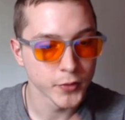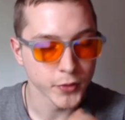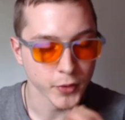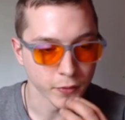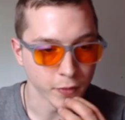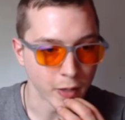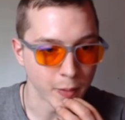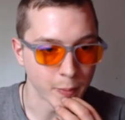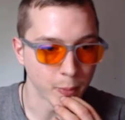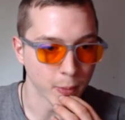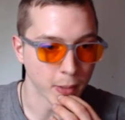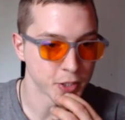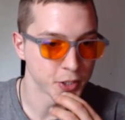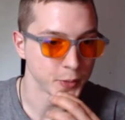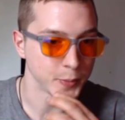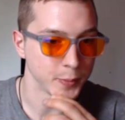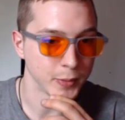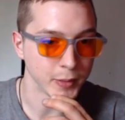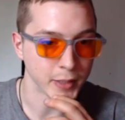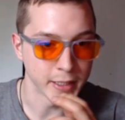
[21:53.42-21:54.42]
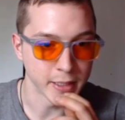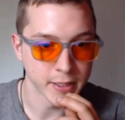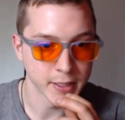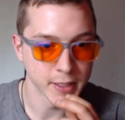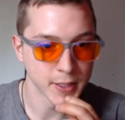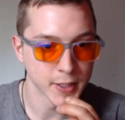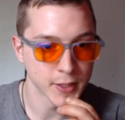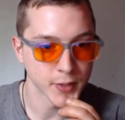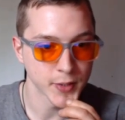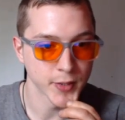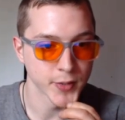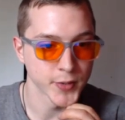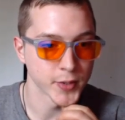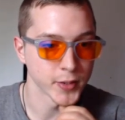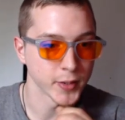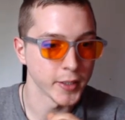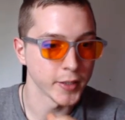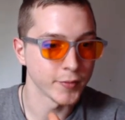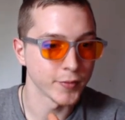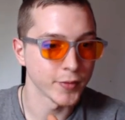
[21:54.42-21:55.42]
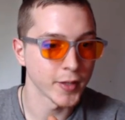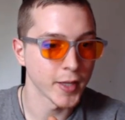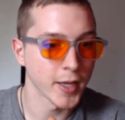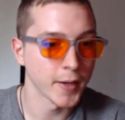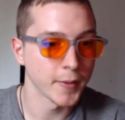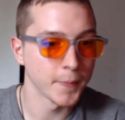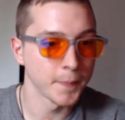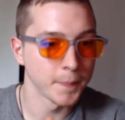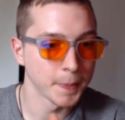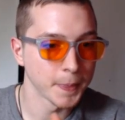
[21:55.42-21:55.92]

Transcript: So vibration plays. So there's the link for that.